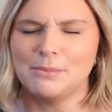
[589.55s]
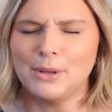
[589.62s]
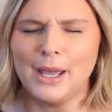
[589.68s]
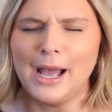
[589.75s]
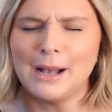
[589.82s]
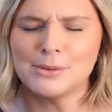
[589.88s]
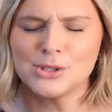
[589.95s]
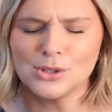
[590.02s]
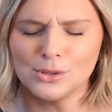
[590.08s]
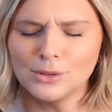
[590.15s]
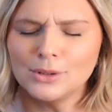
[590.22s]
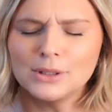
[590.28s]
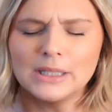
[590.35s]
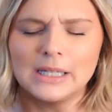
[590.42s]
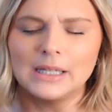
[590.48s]
but
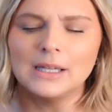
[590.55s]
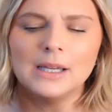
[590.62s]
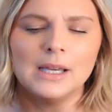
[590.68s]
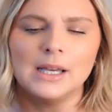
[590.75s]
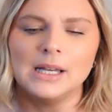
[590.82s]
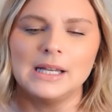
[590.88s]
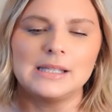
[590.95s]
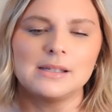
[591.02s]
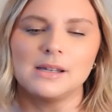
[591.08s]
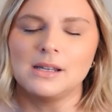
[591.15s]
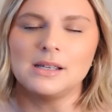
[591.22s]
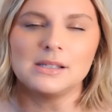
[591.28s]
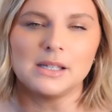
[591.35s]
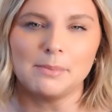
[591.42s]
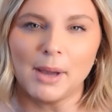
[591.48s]
absolutely it's an
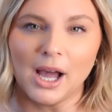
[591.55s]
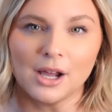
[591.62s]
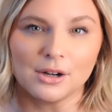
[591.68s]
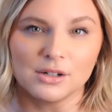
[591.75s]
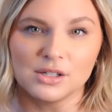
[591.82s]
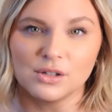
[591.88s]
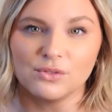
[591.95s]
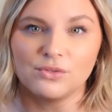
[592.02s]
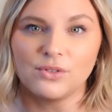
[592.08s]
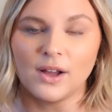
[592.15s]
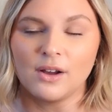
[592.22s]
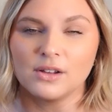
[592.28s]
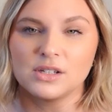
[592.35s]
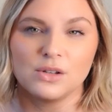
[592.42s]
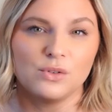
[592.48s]
easy pattern
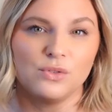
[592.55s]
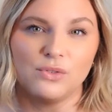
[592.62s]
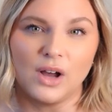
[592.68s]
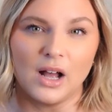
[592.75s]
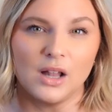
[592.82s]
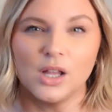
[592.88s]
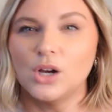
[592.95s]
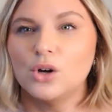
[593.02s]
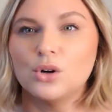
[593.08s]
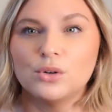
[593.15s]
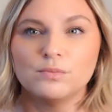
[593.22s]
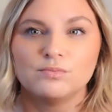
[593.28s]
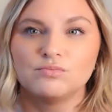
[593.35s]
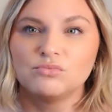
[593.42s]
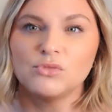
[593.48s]
to
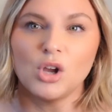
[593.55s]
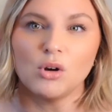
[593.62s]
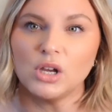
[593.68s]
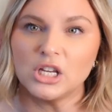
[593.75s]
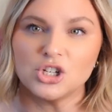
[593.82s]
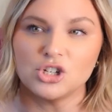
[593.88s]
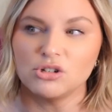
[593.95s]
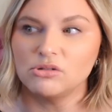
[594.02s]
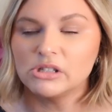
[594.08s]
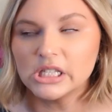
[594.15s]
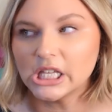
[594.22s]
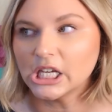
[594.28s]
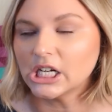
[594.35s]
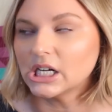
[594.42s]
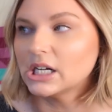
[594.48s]
follow, no issues
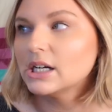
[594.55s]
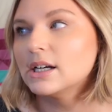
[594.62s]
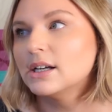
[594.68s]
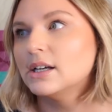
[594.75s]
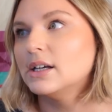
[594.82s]
there.